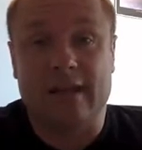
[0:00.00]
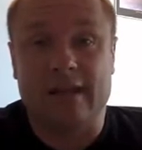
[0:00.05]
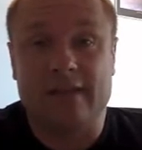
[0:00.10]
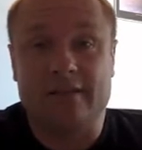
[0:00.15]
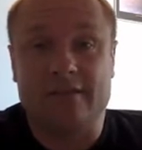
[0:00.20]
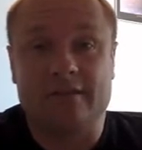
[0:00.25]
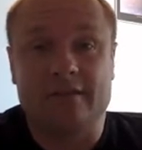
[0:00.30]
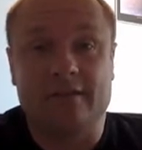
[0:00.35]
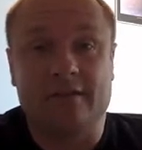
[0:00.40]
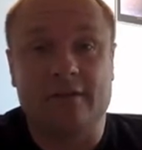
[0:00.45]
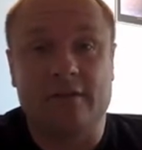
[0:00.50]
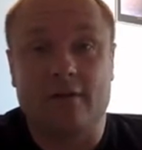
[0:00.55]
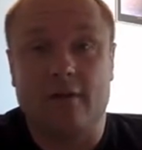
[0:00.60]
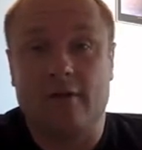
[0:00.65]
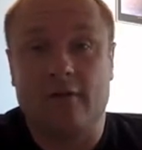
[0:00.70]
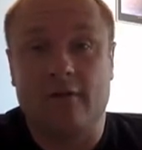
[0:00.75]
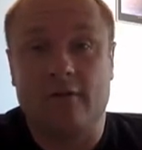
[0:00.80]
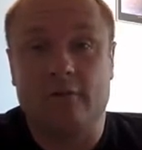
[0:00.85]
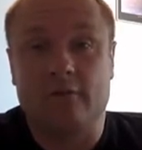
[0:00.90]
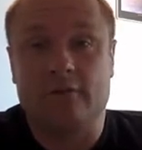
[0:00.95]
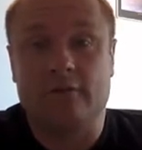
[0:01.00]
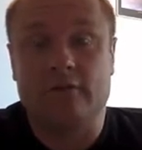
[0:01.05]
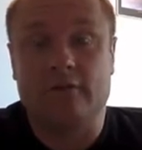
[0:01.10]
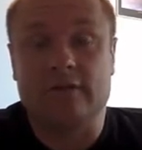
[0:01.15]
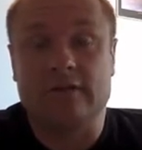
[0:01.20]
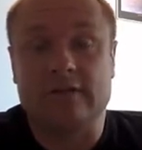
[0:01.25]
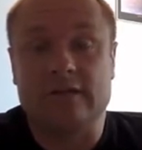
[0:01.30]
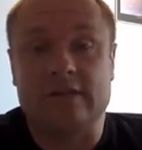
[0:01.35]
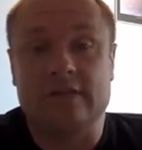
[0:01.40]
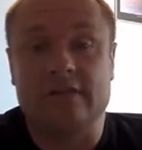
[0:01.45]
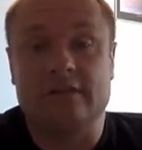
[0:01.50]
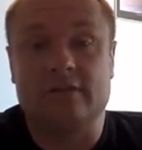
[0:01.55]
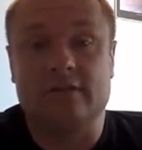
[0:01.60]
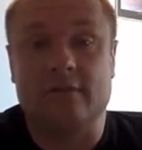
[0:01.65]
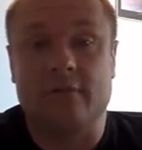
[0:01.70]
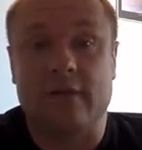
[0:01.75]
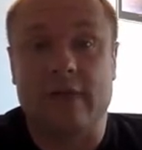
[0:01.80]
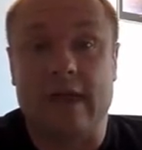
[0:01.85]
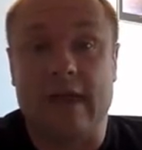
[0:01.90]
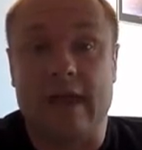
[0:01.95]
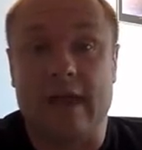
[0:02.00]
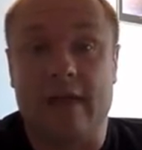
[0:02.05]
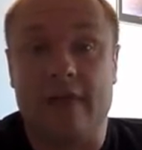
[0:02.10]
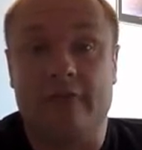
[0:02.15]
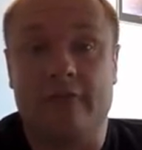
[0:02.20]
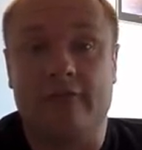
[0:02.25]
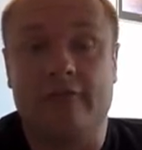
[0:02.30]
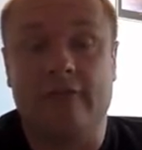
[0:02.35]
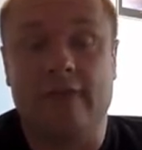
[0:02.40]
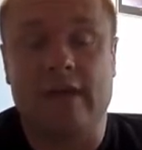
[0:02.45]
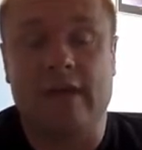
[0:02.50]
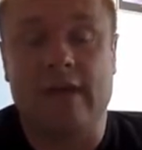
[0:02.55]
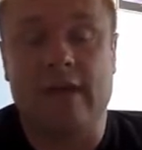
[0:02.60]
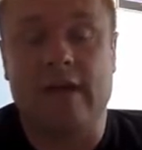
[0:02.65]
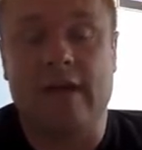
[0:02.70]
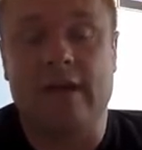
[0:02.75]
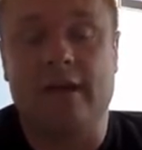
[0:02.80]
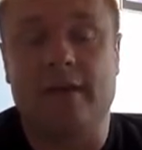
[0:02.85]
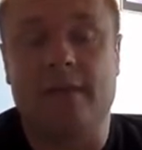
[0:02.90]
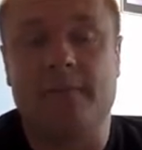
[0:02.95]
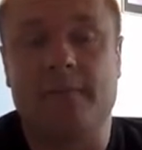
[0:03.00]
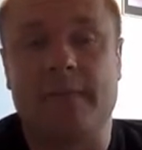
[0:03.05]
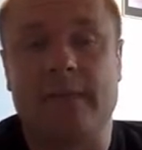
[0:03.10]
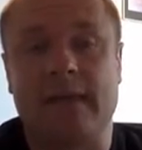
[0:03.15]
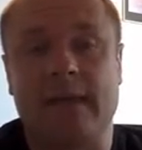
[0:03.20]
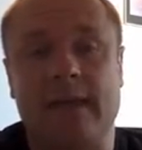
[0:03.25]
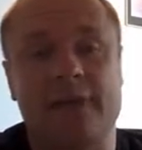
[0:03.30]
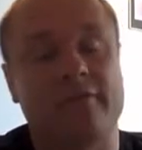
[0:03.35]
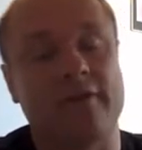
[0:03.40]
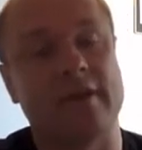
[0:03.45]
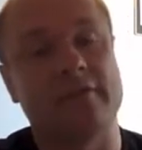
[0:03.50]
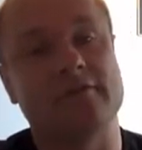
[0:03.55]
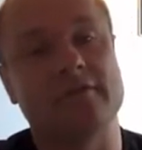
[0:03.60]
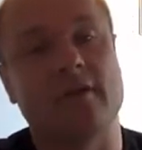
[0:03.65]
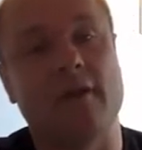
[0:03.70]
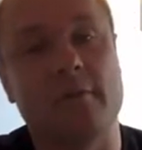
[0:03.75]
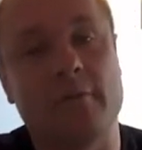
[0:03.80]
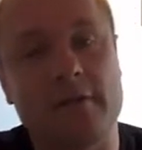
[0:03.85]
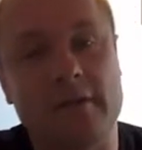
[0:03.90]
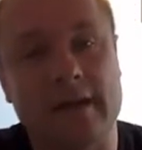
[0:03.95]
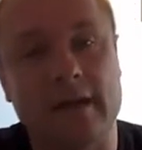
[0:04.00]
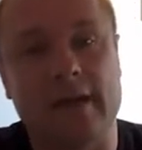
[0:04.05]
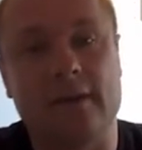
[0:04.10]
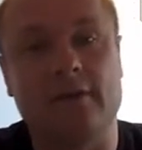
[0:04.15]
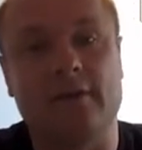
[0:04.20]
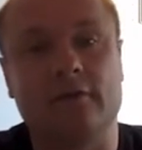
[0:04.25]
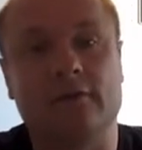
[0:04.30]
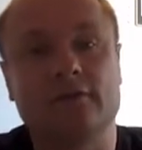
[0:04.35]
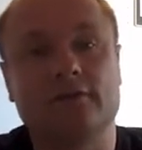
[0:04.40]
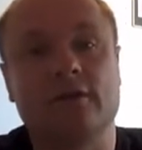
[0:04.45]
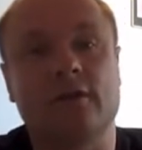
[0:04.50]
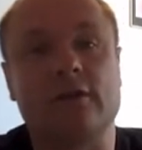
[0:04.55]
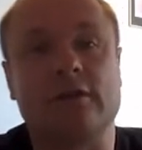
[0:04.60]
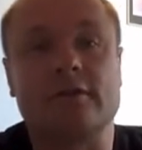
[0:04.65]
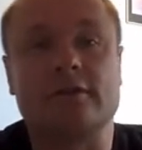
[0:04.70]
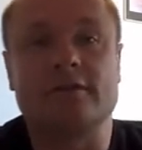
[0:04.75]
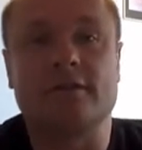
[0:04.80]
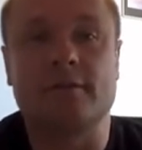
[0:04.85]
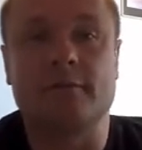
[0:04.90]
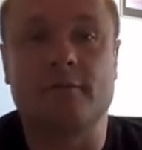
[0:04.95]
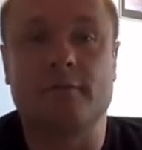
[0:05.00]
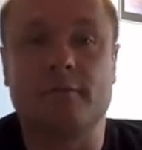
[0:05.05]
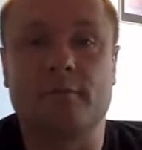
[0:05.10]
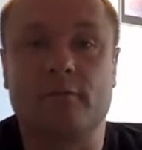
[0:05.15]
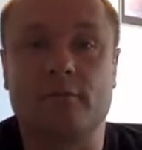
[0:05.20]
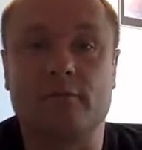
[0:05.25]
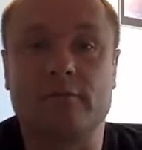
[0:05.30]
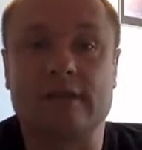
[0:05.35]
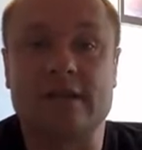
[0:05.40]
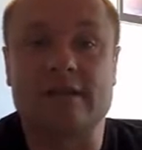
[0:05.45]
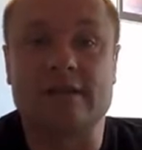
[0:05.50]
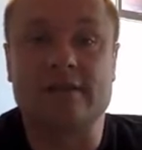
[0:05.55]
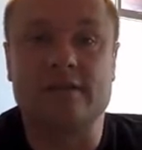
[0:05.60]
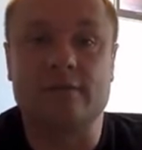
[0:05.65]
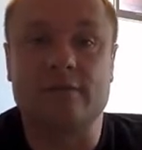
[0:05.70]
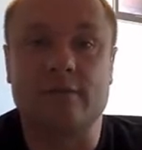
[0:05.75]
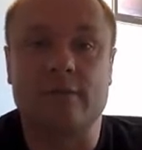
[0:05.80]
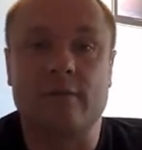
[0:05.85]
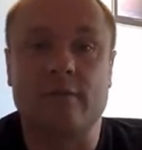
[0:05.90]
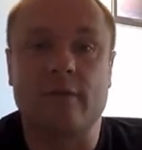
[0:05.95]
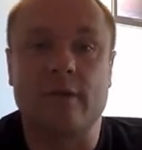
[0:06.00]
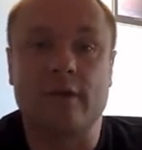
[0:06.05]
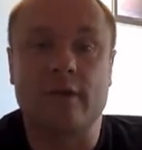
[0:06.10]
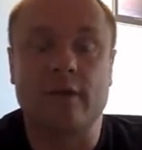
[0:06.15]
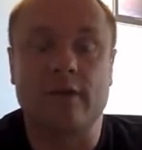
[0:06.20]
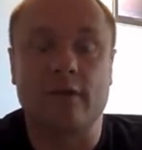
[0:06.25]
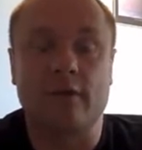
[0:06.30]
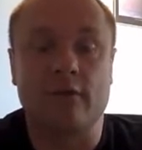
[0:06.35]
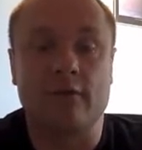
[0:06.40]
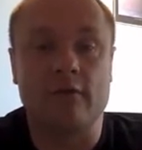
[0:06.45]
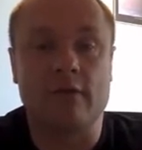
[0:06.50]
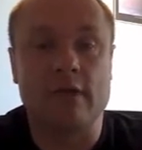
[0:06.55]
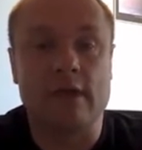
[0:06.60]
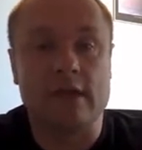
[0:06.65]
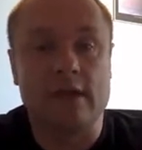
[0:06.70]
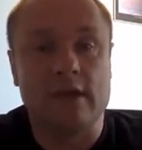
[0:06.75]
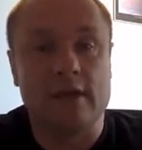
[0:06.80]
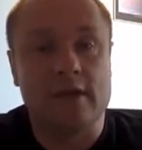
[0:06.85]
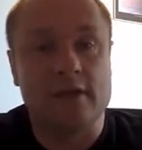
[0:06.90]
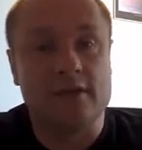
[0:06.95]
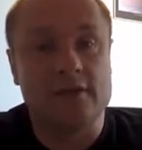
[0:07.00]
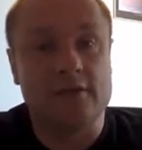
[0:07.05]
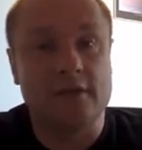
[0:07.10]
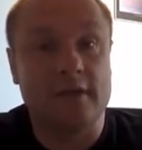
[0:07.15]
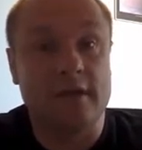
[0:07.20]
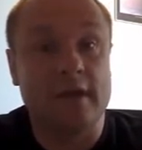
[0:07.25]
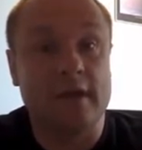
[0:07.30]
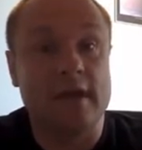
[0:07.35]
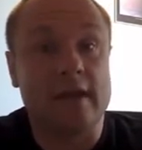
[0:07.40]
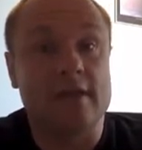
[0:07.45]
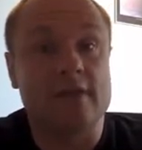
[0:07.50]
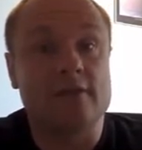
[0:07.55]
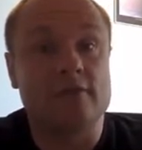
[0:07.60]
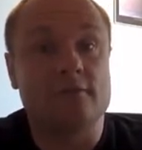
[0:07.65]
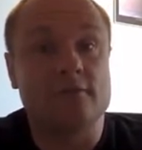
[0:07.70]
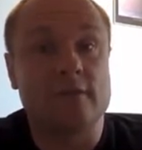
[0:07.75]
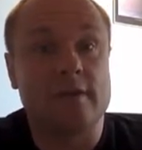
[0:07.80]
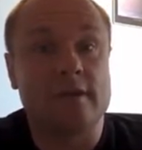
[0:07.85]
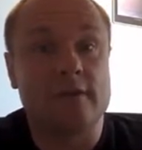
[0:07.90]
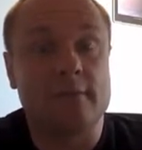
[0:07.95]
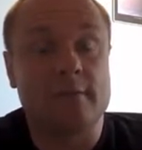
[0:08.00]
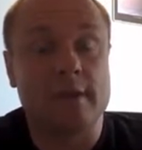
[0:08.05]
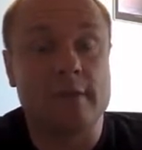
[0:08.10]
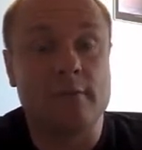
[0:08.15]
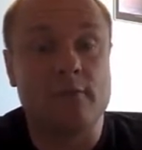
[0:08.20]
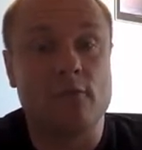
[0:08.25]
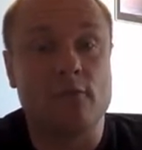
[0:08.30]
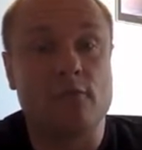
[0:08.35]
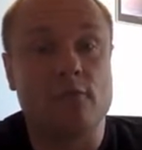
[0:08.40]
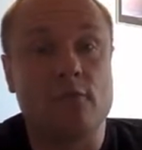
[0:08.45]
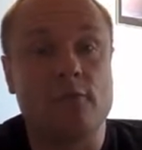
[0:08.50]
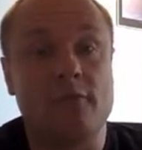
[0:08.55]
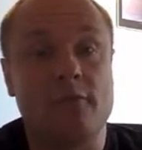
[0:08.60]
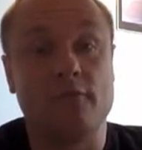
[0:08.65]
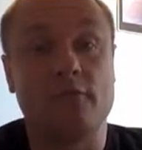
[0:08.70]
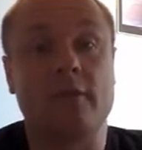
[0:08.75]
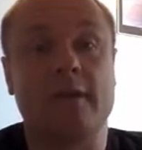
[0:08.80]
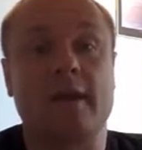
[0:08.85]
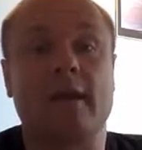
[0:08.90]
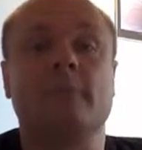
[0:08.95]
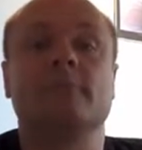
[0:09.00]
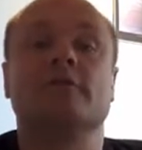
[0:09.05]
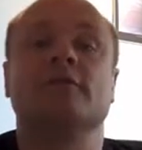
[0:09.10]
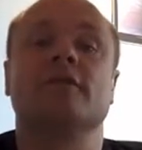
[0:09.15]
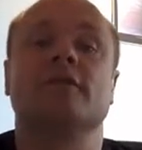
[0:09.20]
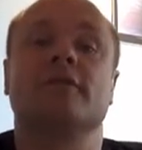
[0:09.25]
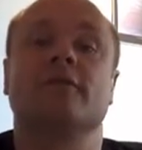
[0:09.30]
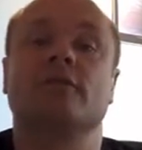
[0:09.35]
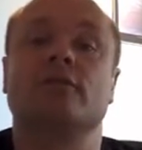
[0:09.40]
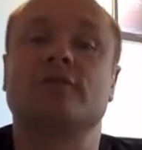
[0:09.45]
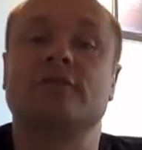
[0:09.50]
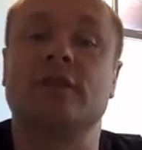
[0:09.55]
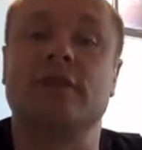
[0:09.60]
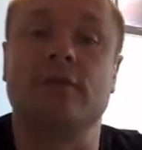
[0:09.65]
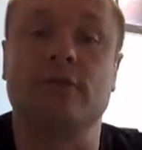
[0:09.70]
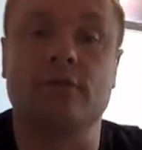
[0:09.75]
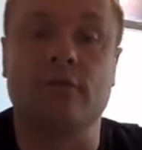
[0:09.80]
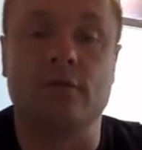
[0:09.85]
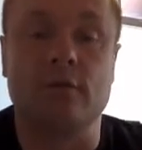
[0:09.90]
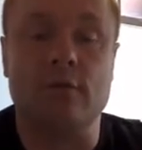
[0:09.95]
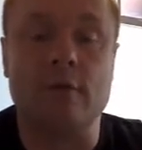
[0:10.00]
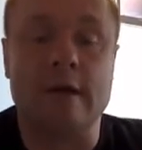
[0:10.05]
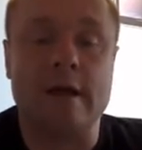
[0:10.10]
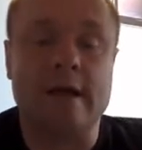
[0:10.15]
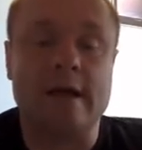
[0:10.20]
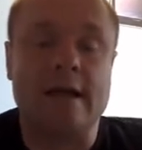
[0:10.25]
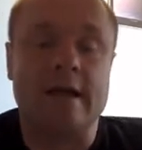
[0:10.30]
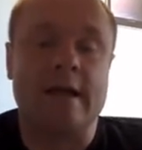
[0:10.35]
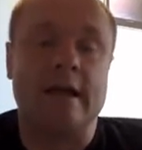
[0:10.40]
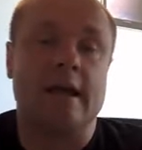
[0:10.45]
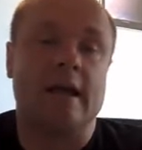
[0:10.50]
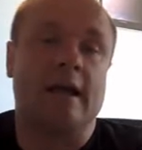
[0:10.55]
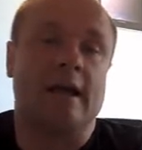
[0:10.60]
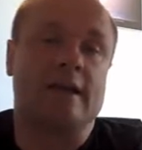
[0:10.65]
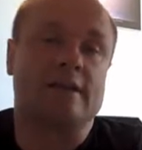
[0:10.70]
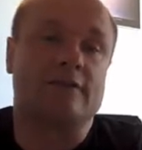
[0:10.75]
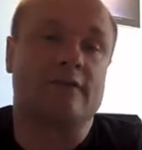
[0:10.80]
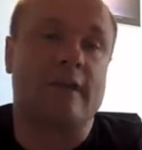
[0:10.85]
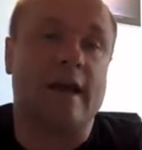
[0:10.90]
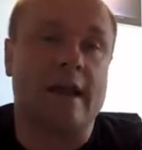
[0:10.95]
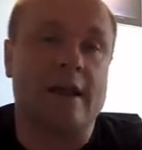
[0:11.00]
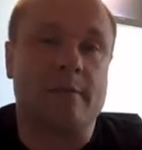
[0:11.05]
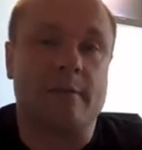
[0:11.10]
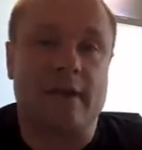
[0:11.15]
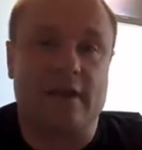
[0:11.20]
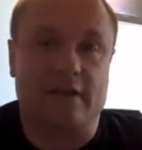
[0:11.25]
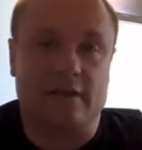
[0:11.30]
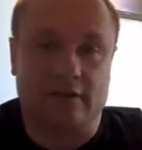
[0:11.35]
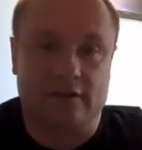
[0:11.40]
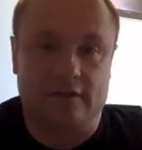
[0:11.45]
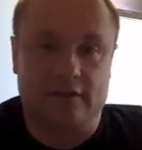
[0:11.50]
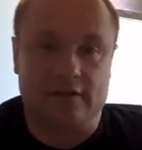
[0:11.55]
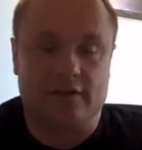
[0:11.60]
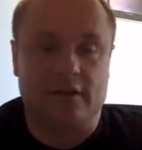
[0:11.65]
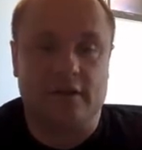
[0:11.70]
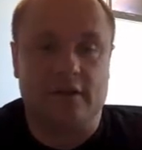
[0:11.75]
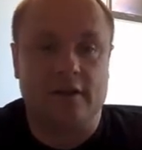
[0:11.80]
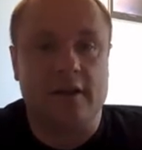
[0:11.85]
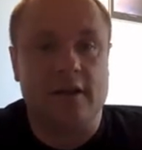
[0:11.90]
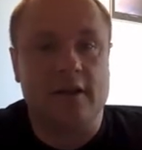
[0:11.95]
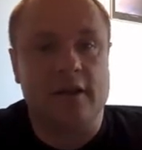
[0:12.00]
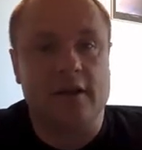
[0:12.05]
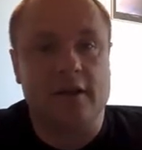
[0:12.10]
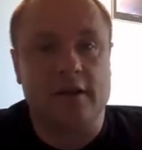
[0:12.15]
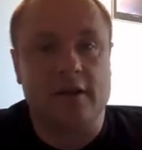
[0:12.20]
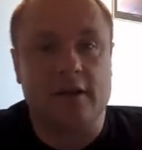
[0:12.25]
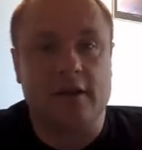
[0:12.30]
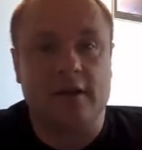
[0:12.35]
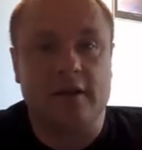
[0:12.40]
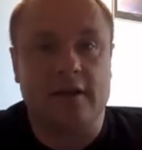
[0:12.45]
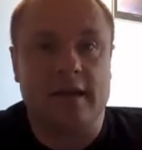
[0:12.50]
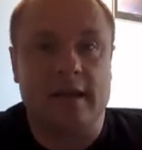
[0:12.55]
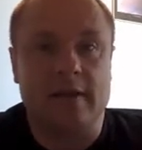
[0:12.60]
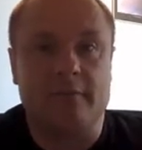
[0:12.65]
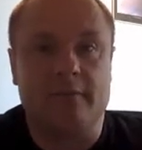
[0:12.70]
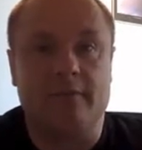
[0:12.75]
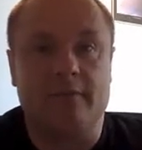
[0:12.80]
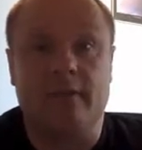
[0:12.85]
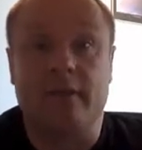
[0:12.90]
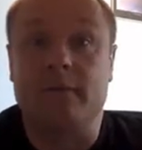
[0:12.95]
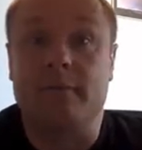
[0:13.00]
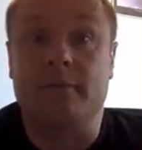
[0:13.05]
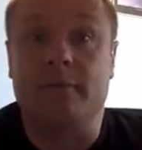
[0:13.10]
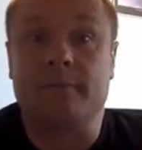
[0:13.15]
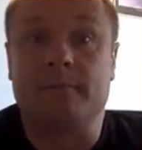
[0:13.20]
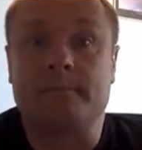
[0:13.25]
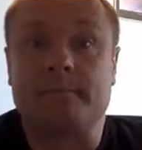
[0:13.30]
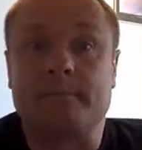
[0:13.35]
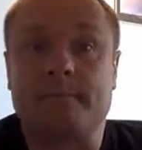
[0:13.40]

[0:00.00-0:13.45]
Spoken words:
Exeter, the kind of opportunities you might have. And if I have time at the end, I'll show you some of the projects that we're working on to engage with people before they come to university through some animations and game development.